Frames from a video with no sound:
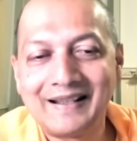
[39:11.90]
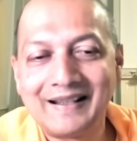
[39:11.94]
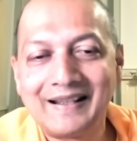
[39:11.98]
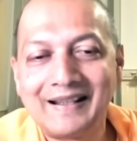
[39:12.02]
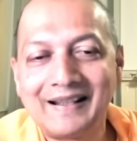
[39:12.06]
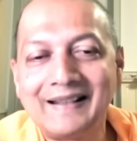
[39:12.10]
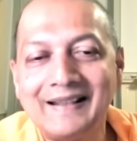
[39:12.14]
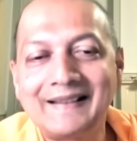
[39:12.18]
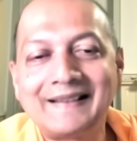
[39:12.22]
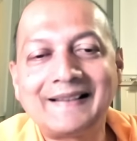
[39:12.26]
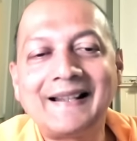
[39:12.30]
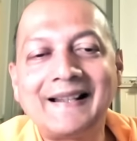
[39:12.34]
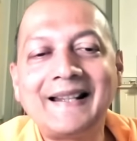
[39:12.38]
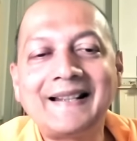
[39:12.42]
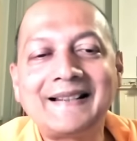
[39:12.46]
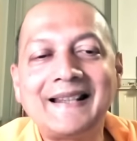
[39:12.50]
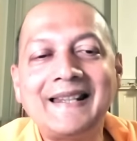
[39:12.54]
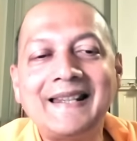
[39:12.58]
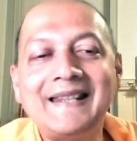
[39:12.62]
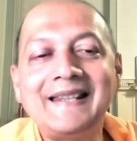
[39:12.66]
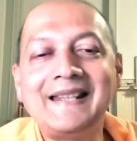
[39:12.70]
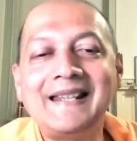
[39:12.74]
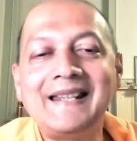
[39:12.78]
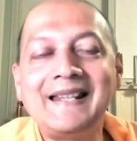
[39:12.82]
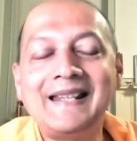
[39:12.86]
It's like
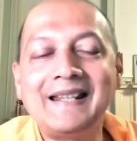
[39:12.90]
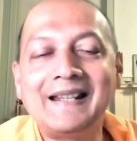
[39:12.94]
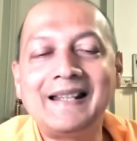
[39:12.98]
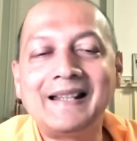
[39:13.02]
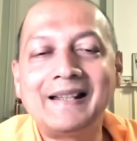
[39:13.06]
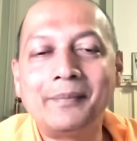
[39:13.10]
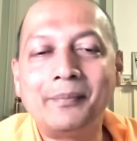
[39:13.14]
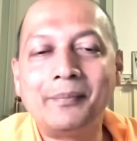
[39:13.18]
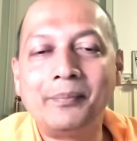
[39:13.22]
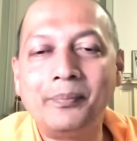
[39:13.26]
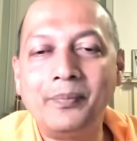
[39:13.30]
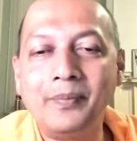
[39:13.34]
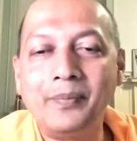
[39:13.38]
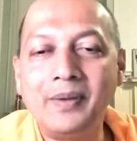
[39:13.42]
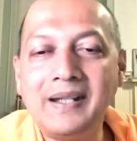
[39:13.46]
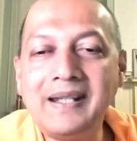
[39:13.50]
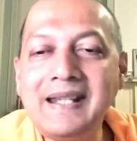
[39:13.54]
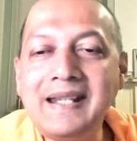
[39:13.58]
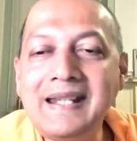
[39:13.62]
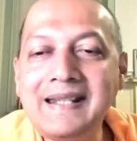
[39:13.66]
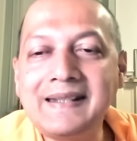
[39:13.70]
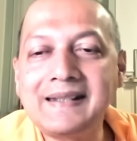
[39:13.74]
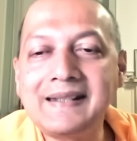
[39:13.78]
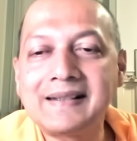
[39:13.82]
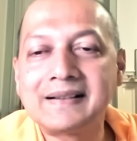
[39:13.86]
saying,
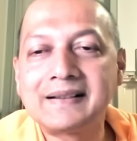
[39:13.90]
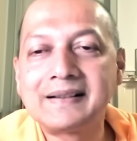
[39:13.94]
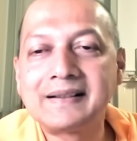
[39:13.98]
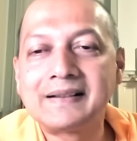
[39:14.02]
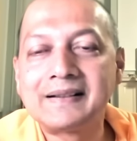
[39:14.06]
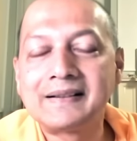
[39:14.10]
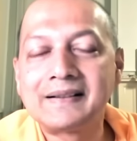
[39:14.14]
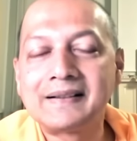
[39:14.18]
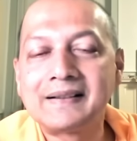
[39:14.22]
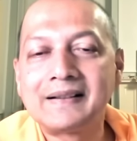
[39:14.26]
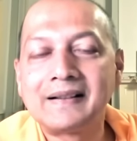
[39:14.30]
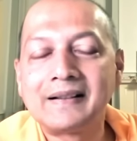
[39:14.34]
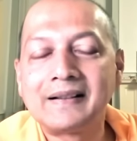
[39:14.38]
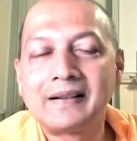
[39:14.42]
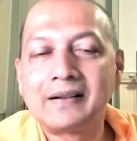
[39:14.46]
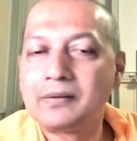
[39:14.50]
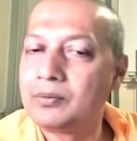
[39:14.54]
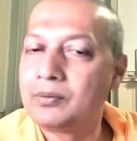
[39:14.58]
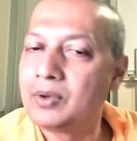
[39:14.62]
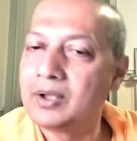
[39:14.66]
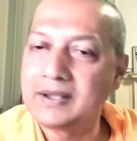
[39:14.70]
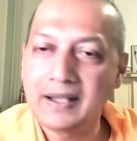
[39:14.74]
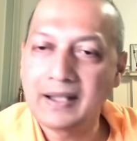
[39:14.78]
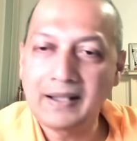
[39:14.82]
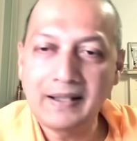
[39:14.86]
eat,
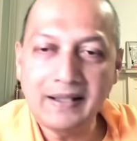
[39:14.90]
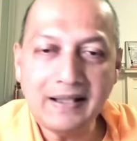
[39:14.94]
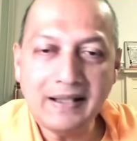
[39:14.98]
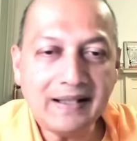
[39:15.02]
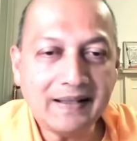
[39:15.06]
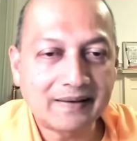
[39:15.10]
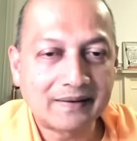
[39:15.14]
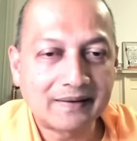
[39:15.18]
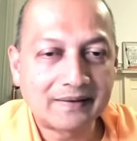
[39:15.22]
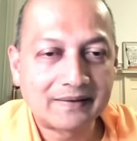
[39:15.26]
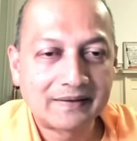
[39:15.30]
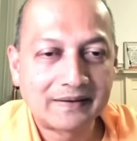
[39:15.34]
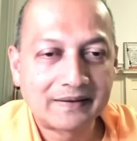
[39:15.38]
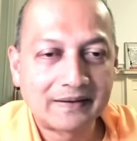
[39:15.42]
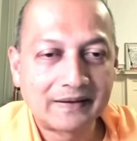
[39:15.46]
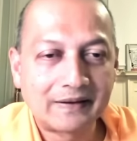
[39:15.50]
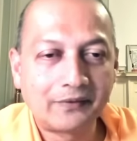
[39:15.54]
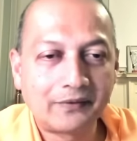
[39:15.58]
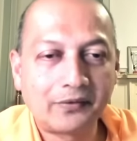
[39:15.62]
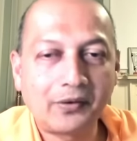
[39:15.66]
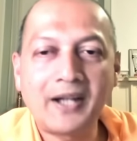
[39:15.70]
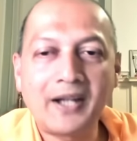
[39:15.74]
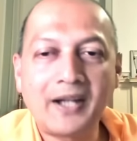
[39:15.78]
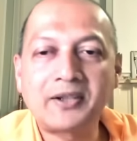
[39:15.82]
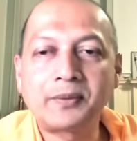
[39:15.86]
one can eat.
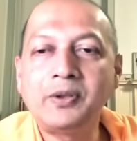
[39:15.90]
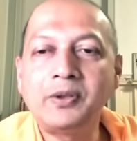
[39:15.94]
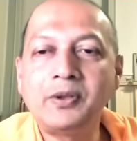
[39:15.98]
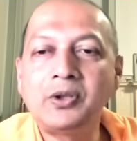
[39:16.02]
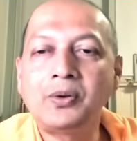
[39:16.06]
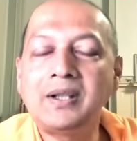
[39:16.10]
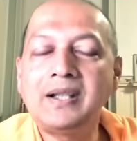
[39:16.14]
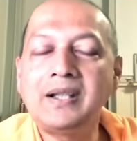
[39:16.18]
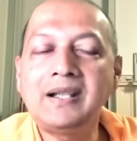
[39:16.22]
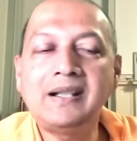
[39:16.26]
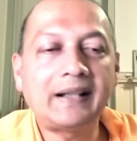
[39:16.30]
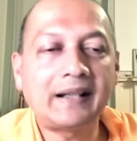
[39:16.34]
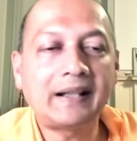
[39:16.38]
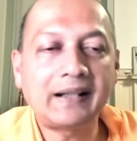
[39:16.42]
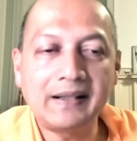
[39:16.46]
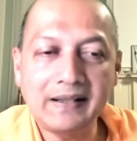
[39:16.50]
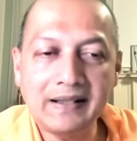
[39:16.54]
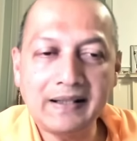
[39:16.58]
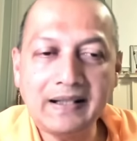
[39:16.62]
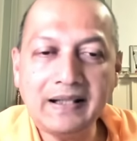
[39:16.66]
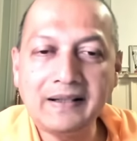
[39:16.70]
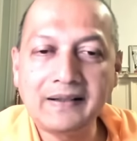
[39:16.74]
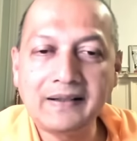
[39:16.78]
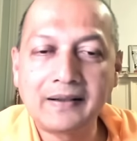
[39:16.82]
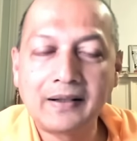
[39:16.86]
If you ask me to eat, I can
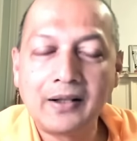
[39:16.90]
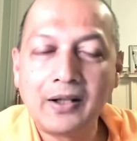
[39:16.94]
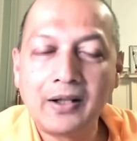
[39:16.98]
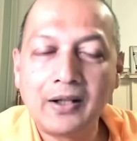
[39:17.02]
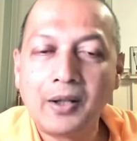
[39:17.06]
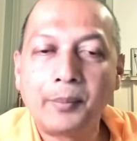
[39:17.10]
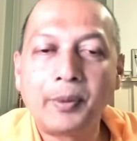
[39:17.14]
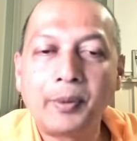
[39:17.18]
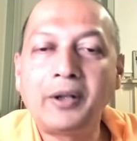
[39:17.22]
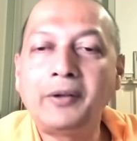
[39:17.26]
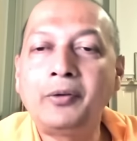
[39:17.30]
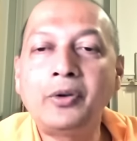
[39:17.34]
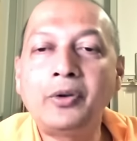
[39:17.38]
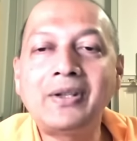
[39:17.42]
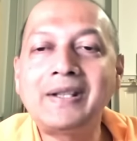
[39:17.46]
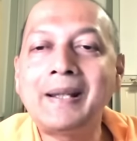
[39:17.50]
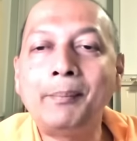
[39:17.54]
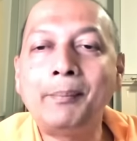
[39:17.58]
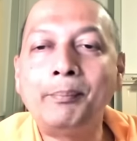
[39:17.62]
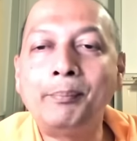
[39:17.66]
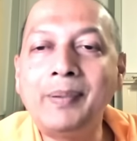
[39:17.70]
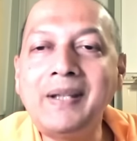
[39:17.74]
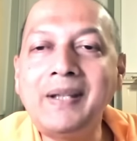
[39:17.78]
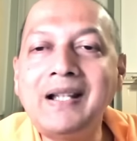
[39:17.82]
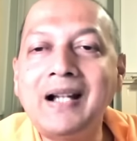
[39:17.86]
eat. But if you say,
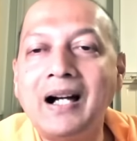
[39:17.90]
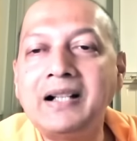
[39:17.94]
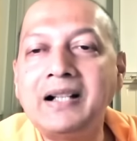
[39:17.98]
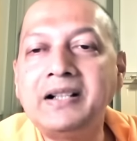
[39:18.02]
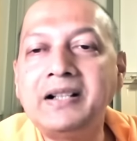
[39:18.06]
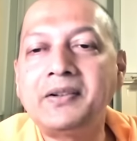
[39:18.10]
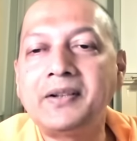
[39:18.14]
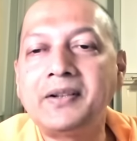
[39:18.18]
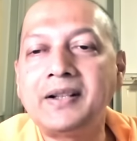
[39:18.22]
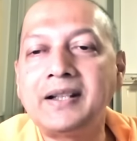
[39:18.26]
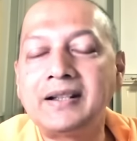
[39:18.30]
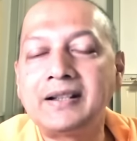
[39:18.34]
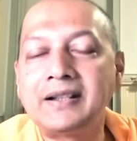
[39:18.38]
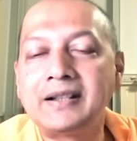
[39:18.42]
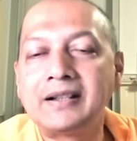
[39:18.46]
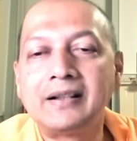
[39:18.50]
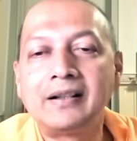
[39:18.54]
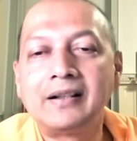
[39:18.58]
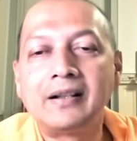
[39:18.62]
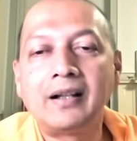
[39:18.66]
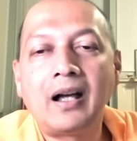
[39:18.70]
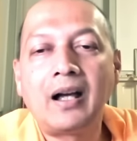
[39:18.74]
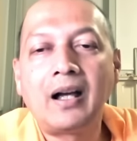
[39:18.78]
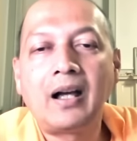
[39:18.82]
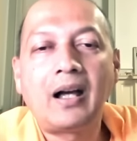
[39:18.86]
be hungry,
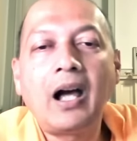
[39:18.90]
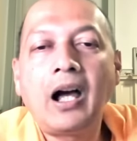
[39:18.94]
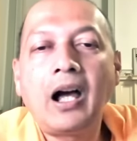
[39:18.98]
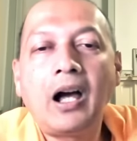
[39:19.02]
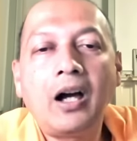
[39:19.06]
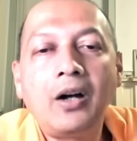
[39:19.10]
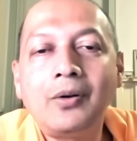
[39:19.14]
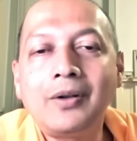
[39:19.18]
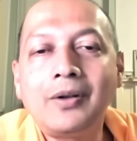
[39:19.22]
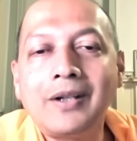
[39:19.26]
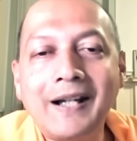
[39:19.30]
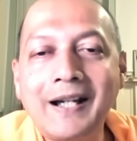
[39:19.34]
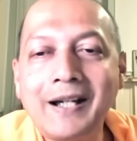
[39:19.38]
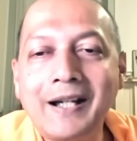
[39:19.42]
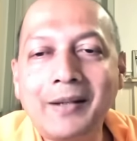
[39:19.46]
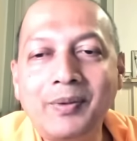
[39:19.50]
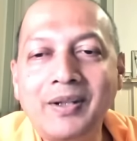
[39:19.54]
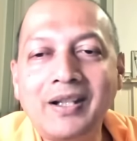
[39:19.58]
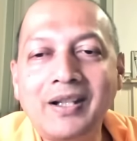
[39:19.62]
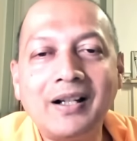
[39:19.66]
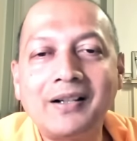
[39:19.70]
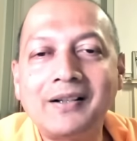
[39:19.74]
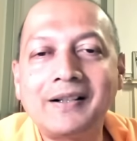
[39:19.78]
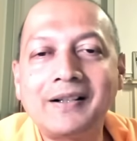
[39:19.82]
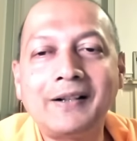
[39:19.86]
how can I
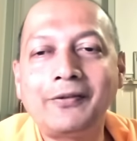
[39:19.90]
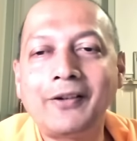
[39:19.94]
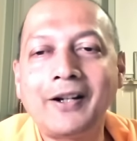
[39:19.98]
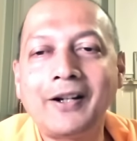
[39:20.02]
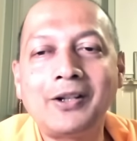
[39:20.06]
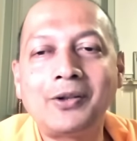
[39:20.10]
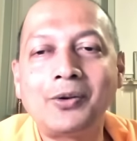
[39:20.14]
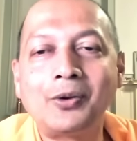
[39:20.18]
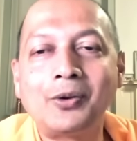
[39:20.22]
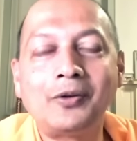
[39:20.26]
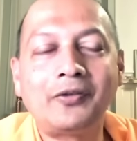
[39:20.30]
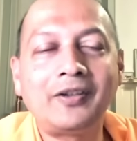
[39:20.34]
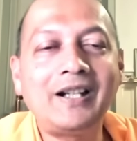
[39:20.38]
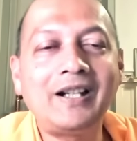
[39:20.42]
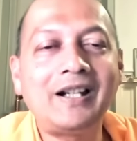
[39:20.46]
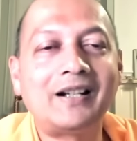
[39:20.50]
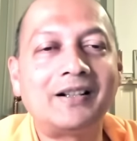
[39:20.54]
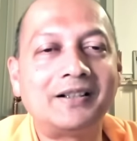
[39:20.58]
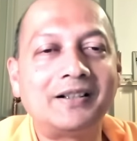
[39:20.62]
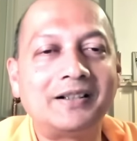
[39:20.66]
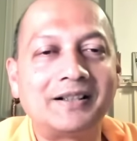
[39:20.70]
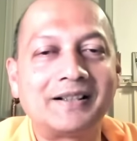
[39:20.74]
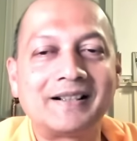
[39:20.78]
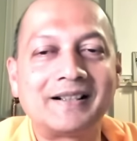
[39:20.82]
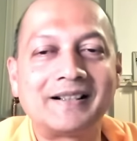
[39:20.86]
be hungry if I don't feel
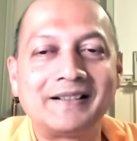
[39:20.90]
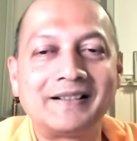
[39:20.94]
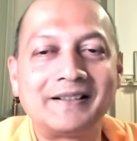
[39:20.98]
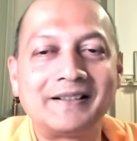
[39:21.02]
hunger?